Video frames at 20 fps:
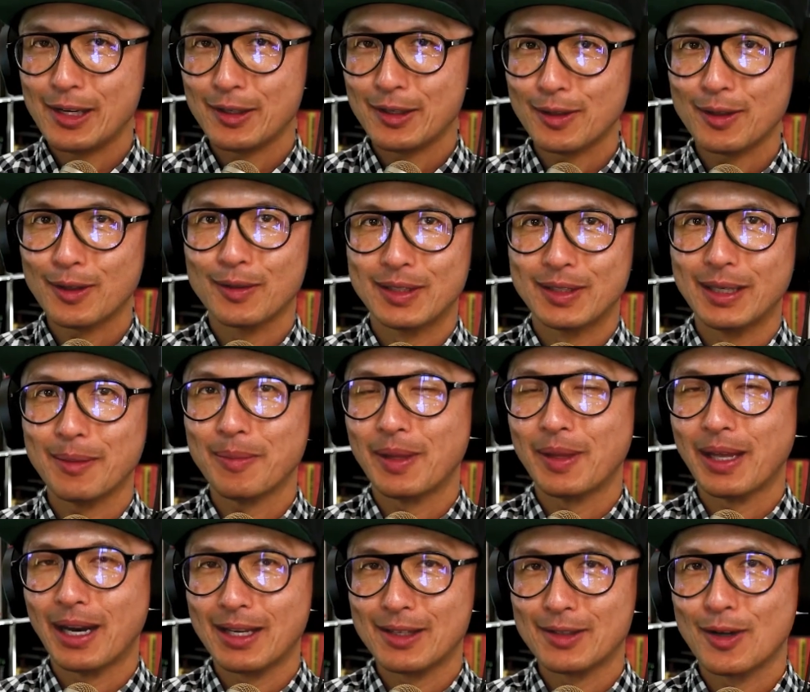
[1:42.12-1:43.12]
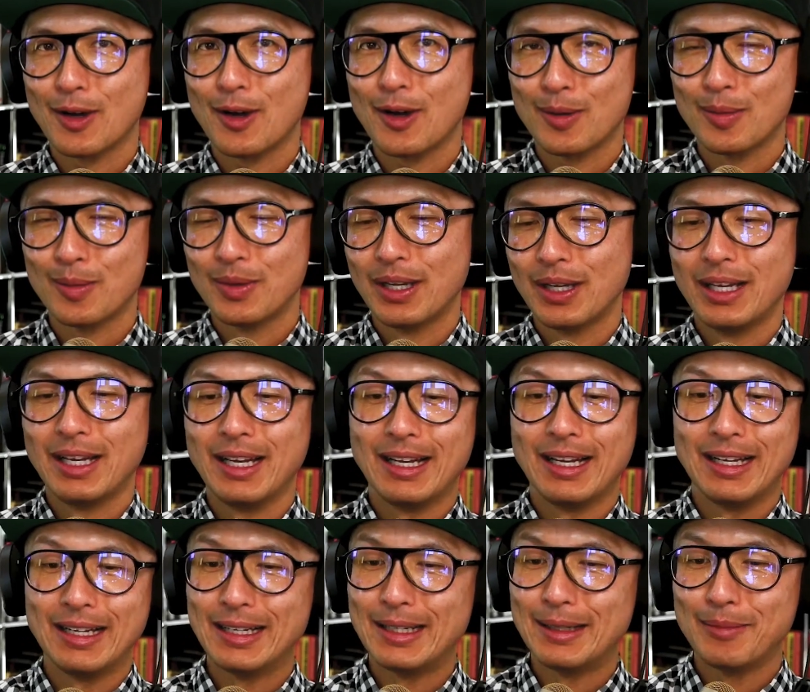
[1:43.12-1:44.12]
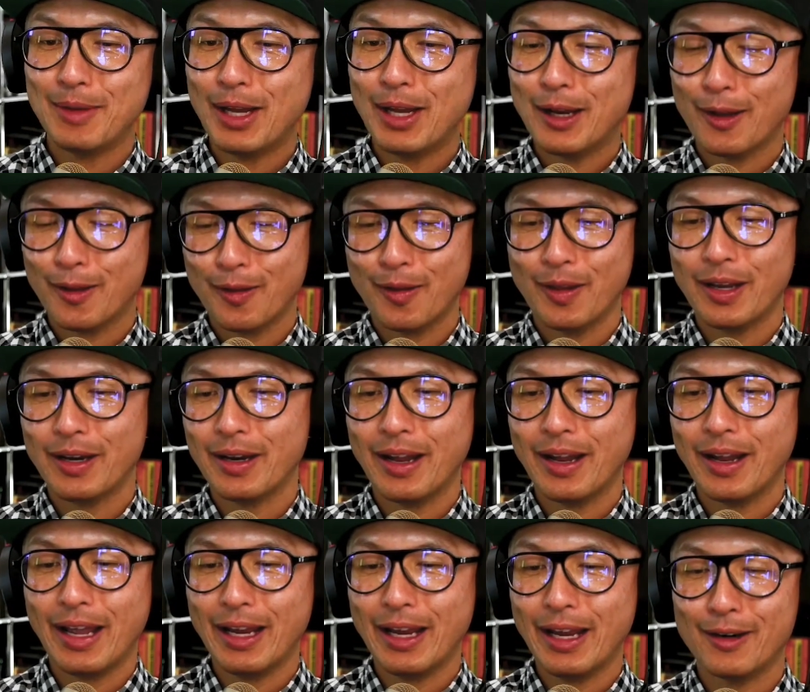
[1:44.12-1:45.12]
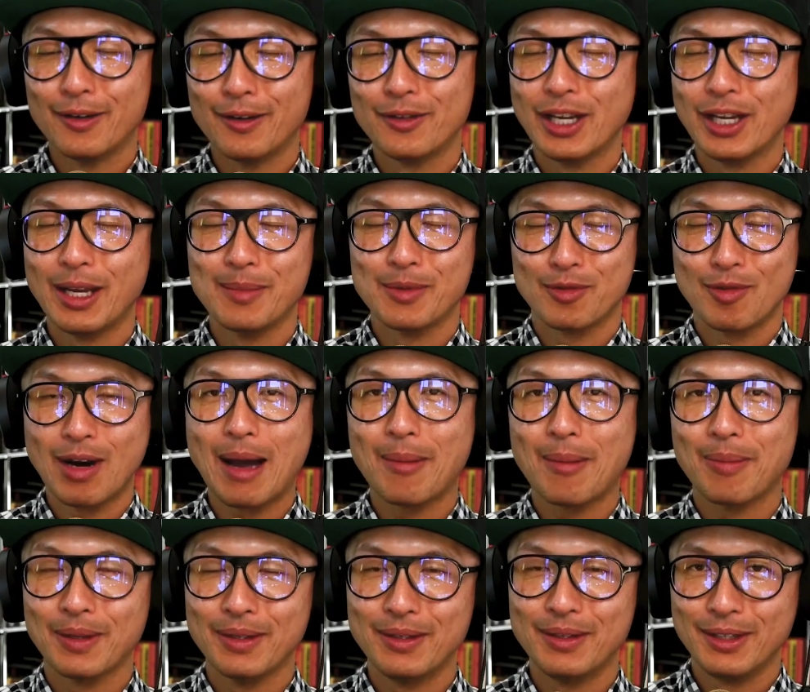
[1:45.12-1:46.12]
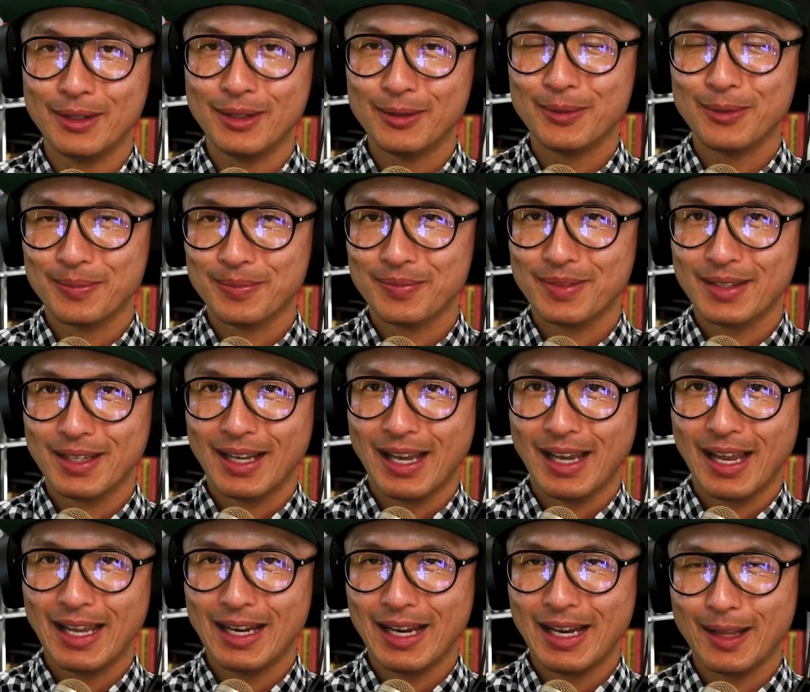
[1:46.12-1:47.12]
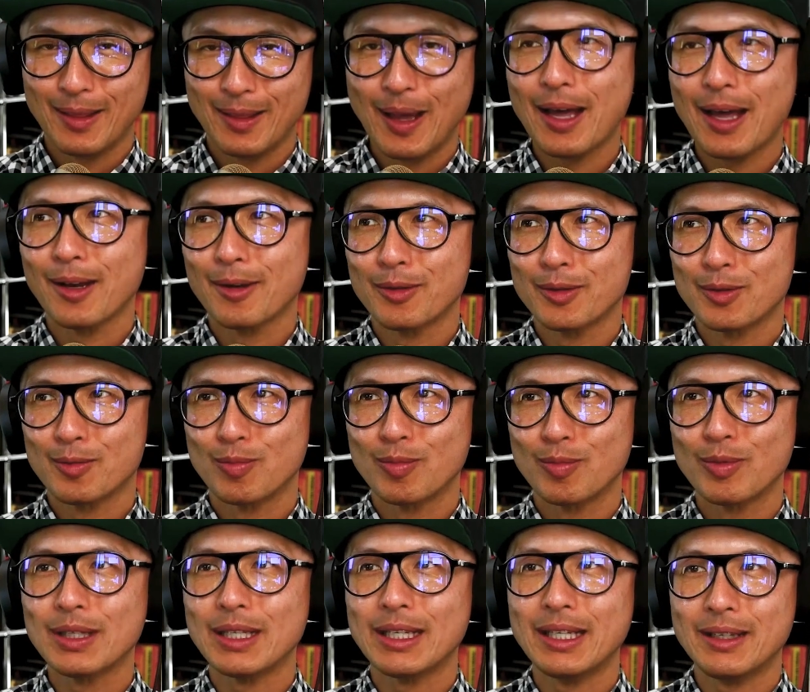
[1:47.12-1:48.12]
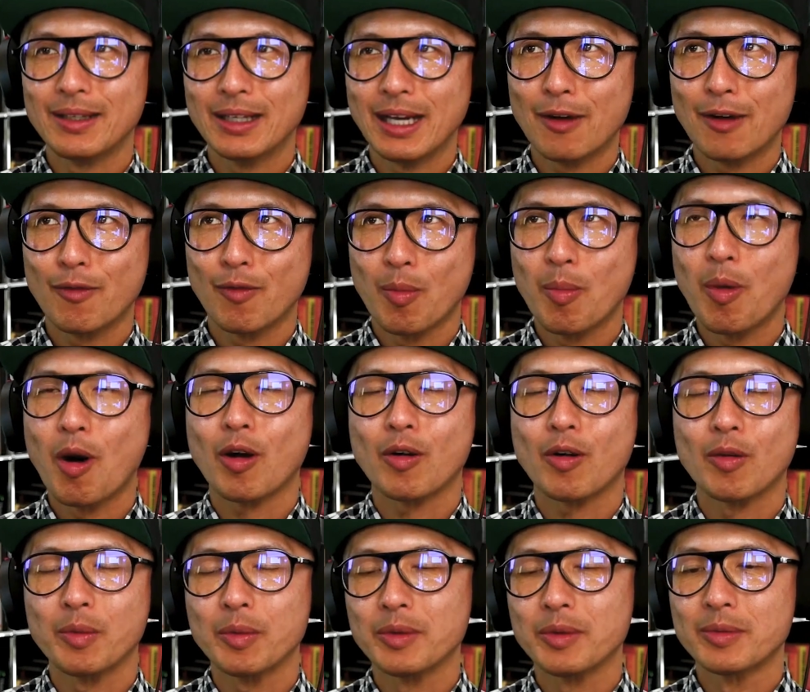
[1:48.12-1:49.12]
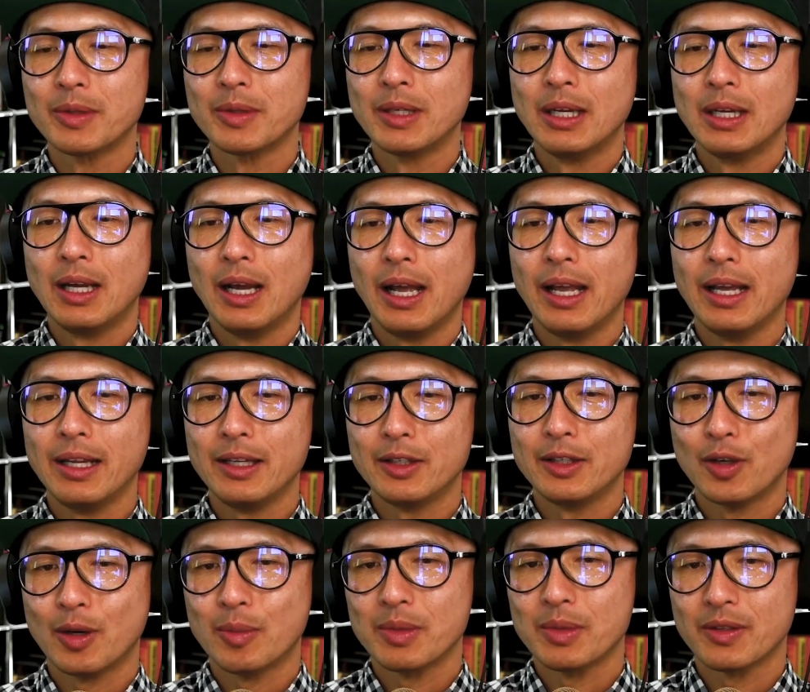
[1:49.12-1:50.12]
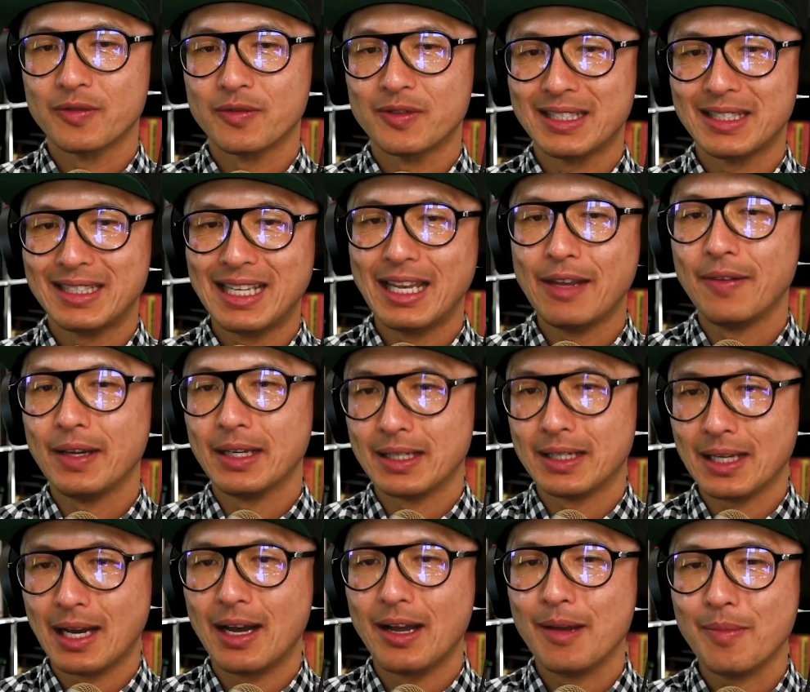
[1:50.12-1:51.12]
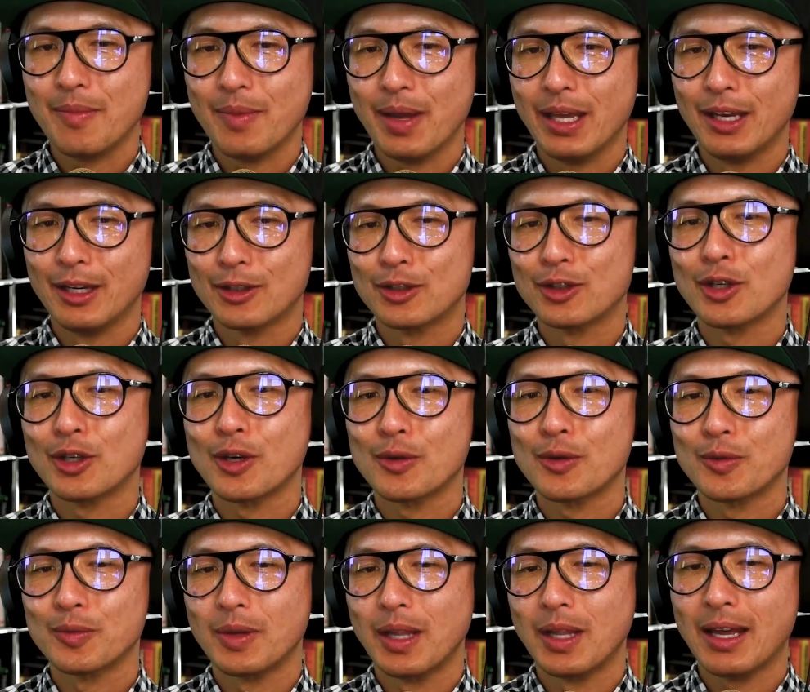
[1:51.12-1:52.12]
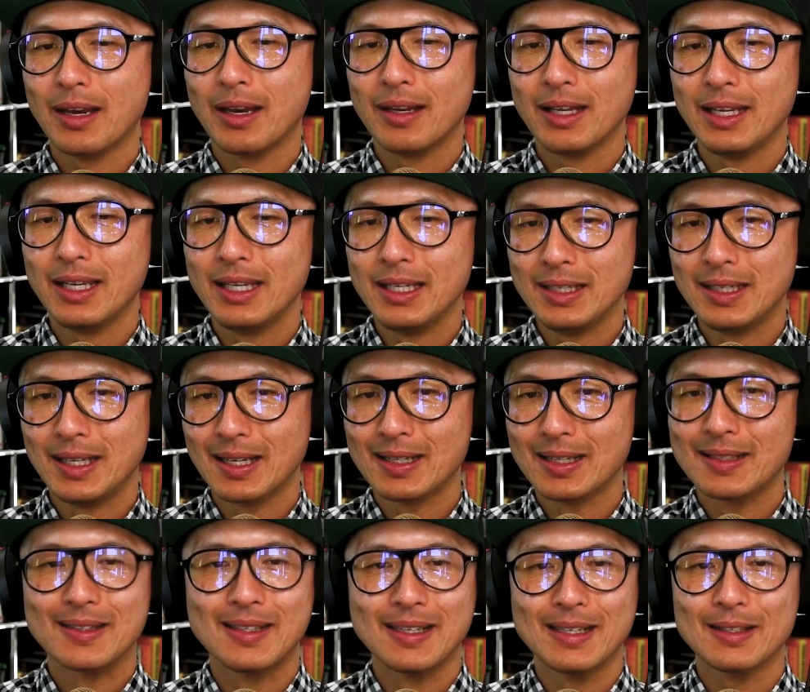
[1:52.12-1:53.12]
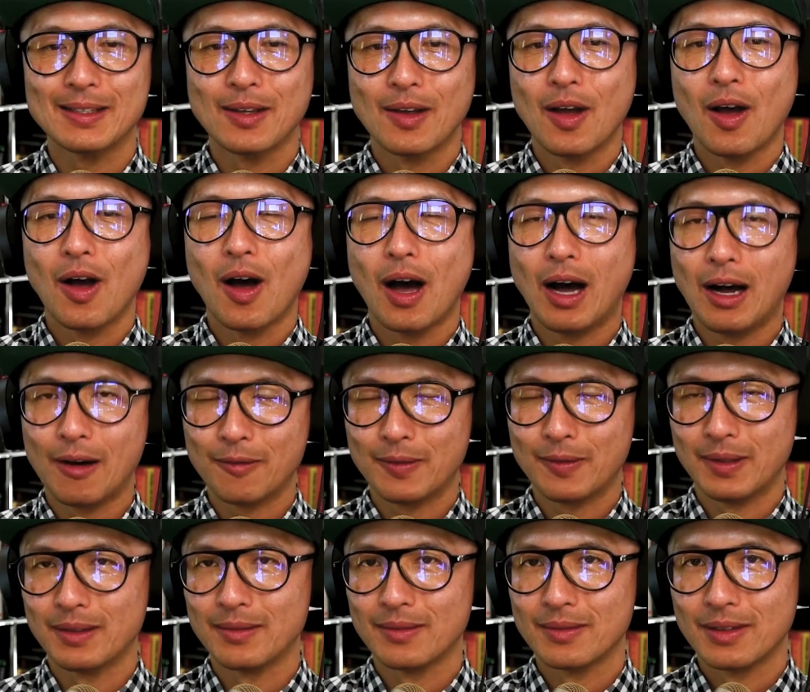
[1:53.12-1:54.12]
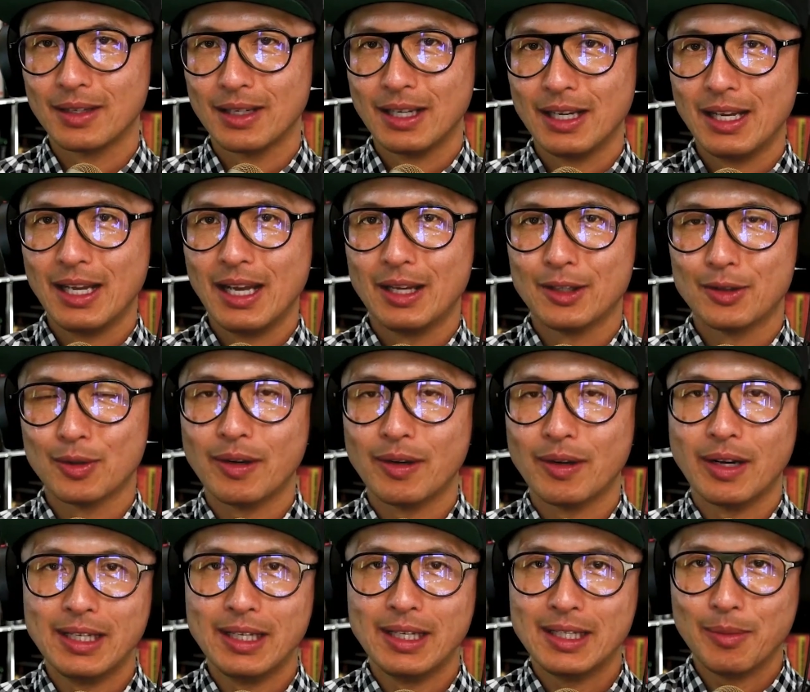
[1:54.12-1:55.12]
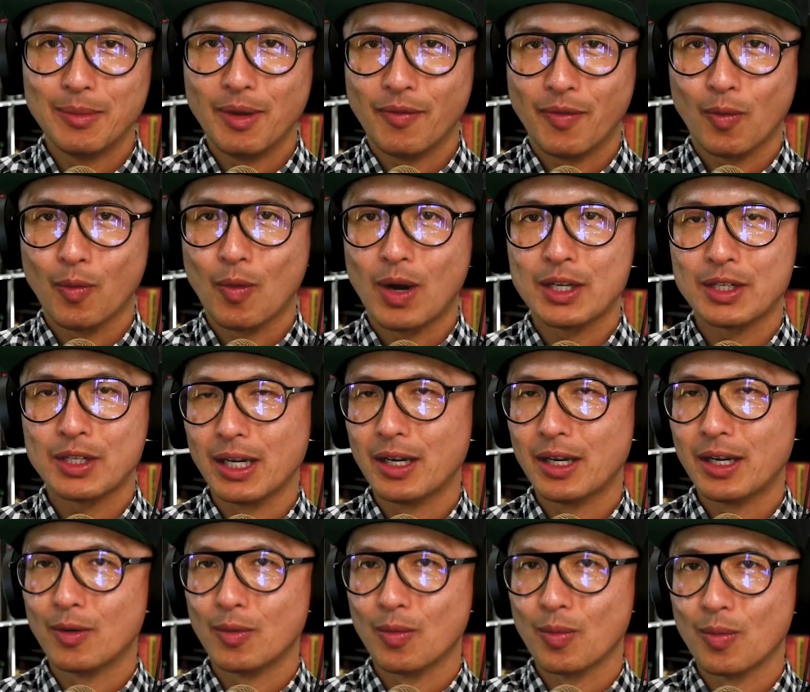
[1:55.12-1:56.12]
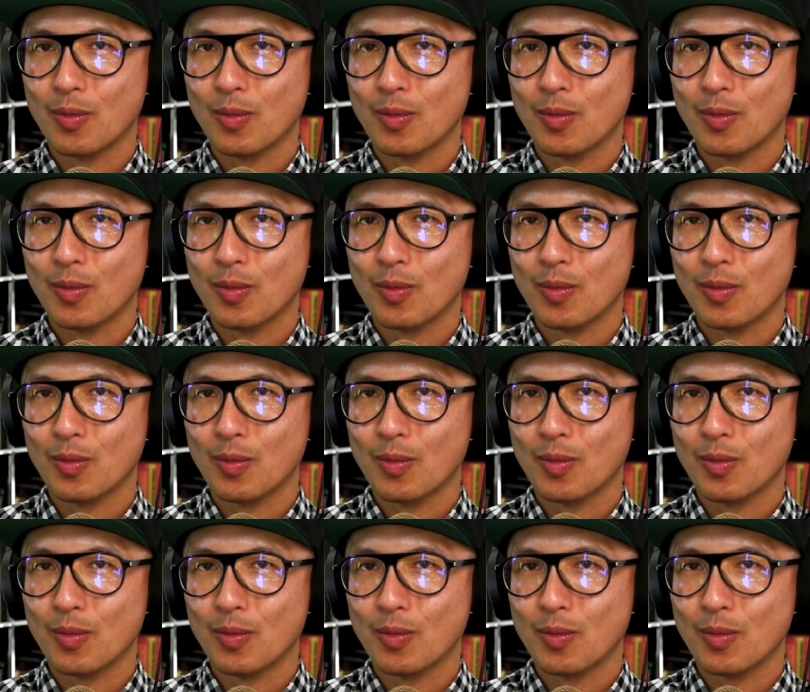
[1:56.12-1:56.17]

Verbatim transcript: a little tip that I saw uh, none other than Aaron James Draplin do. And I thought it was really kind of remarkable in terms of saving time. And it showed that he does this often. So anytime you ever watch Aaron